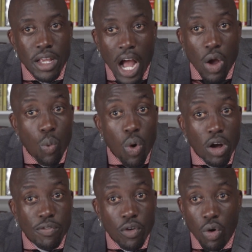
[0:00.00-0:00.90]
I
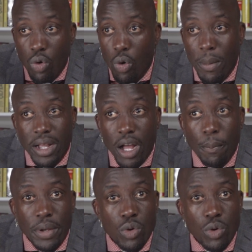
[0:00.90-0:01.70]
work for or my company